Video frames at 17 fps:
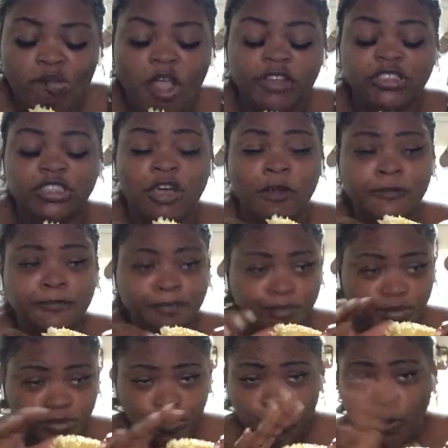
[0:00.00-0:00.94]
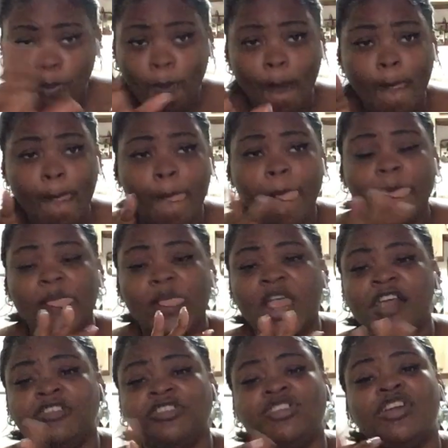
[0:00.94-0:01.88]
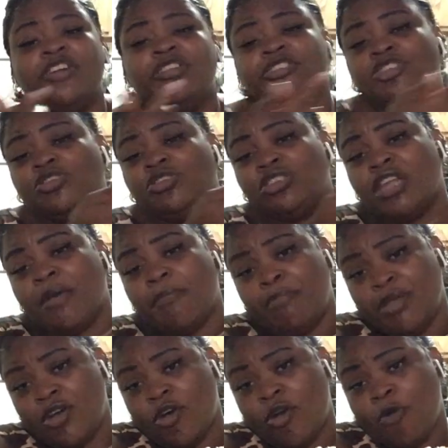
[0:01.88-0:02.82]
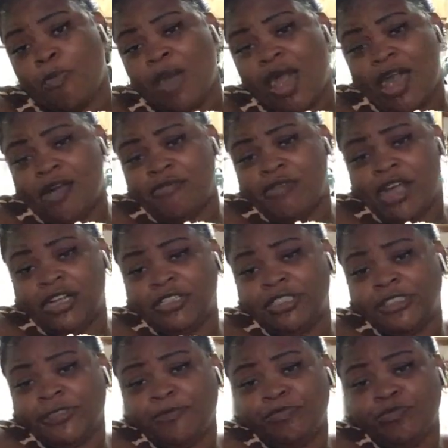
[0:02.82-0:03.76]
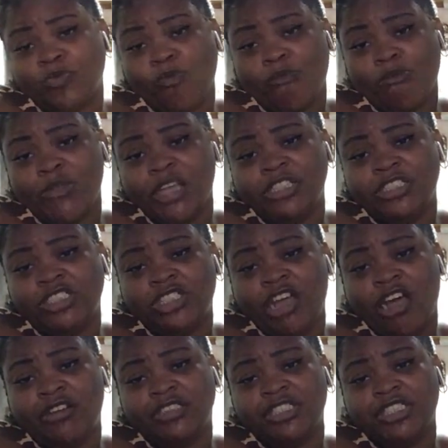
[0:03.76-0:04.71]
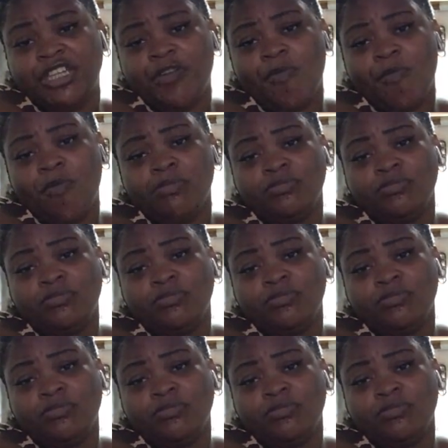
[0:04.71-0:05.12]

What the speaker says: So instead of using that big old pot right there that y'all see,